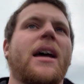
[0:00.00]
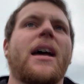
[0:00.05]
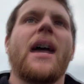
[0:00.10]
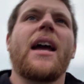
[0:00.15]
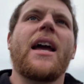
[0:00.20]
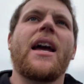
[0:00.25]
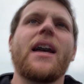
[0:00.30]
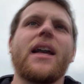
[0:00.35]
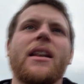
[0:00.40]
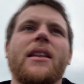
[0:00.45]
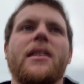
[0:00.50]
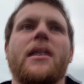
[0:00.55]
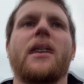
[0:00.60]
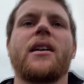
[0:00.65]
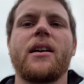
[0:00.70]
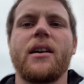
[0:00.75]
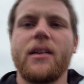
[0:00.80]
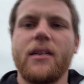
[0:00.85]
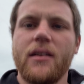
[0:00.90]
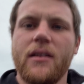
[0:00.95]
and
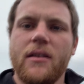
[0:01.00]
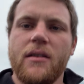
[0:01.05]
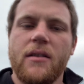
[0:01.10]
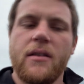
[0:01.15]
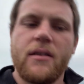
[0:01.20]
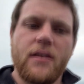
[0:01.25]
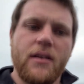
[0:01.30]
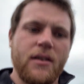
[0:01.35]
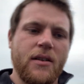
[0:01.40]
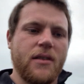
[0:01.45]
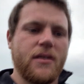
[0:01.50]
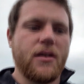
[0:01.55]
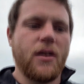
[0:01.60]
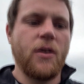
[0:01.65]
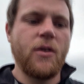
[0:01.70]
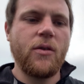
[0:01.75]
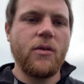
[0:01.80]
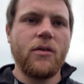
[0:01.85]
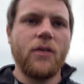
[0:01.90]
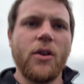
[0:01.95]
uh,
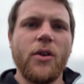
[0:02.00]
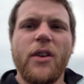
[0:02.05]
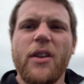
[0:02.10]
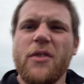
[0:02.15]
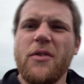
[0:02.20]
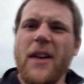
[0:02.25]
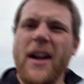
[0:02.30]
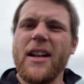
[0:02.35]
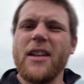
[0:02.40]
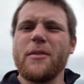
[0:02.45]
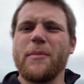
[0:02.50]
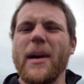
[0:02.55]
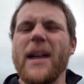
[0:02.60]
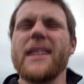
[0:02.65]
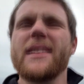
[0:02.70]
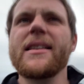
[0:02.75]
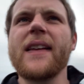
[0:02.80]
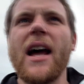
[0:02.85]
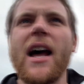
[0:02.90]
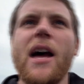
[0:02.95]
so Lucas ran his
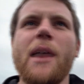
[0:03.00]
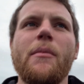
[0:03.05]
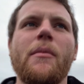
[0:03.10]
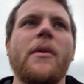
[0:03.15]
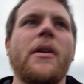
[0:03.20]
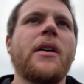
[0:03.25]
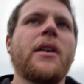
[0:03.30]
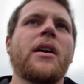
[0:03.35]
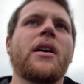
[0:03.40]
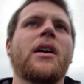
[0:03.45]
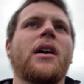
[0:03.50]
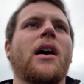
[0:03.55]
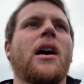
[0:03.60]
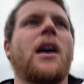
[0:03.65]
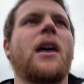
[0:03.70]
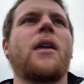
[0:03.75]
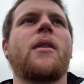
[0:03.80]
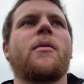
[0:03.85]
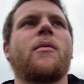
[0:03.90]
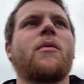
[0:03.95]
best time.
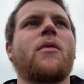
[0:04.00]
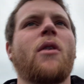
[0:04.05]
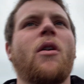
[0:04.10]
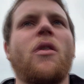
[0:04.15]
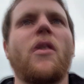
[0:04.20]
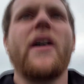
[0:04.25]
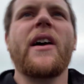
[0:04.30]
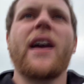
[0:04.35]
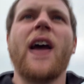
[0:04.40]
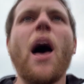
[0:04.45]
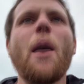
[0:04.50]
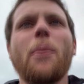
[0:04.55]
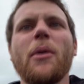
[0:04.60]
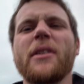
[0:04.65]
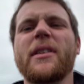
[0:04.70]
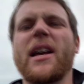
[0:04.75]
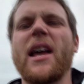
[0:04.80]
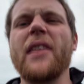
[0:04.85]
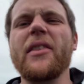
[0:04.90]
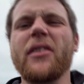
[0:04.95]
Um, we're only a couple
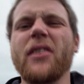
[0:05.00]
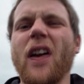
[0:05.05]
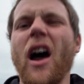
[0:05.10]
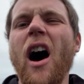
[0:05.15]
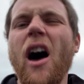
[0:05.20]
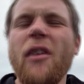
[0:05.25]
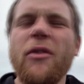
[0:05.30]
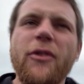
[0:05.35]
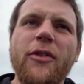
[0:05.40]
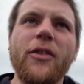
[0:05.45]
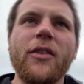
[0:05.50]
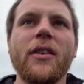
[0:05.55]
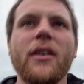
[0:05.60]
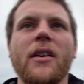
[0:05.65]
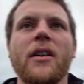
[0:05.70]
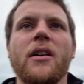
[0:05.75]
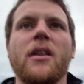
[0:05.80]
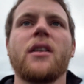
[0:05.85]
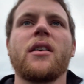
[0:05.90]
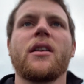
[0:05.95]
tenths off
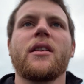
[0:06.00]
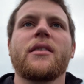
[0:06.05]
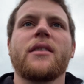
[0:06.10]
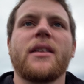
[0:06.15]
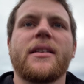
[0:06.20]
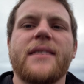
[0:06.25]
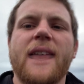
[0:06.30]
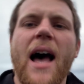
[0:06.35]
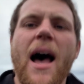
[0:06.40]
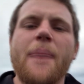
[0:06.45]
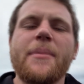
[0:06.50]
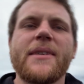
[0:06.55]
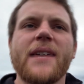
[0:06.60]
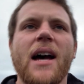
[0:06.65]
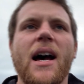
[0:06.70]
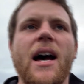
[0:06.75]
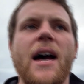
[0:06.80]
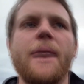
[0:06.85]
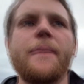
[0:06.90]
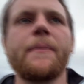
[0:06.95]
the top
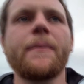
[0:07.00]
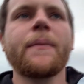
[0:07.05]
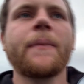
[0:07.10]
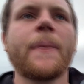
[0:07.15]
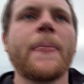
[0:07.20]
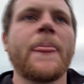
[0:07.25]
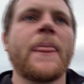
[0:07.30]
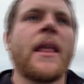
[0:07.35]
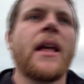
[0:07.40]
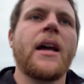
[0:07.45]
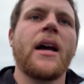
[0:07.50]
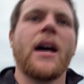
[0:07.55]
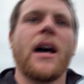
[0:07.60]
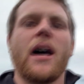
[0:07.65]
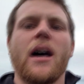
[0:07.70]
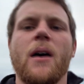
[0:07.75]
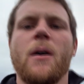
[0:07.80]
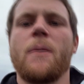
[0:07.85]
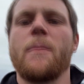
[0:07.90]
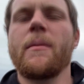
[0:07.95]
time.
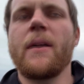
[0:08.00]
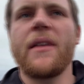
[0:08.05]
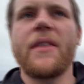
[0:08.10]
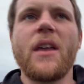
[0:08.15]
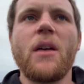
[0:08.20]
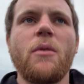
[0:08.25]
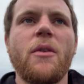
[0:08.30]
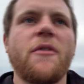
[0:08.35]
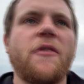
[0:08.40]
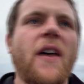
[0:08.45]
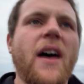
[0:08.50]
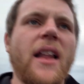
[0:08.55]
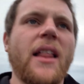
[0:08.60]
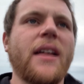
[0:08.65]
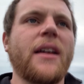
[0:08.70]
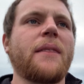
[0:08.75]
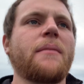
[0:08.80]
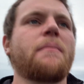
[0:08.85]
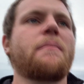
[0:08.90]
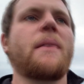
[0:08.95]
Um, I think we
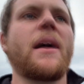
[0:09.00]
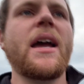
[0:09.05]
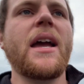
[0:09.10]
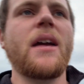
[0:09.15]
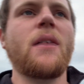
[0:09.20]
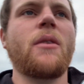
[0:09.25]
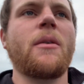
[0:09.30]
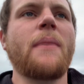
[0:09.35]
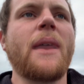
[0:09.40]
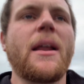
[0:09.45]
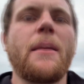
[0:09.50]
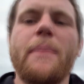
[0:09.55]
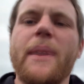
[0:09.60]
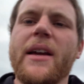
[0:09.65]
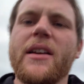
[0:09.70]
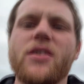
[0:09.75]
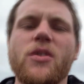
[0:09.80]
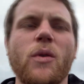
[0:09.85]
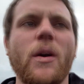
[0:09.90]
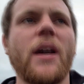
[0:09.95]
finally made we made a
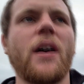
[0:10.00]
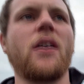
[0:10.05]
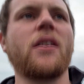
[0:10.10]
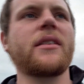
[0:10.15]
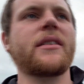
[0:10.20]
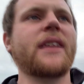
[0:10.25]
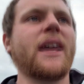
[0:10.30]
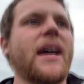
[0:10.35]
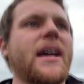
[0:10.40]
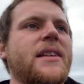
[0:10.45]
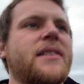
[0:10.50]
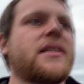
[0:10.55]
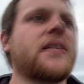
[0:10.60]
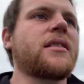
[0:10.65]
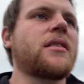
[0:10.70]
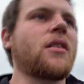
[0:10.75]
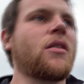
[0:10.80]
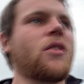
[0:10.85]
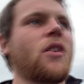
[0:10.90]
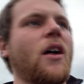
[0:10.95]
big swing on
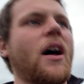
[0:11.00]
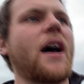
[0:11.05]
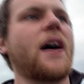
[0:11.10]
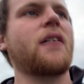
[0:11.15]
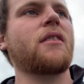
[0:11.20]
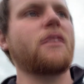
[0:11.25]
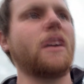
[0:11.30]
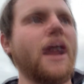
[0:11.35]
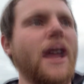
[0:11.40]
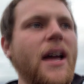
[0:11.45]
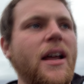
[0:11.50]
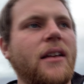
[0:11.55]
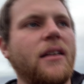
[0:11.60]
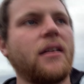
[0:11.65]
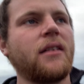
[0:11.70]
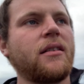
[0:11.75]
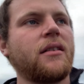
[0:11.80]
Dayson. Don't know how it ran,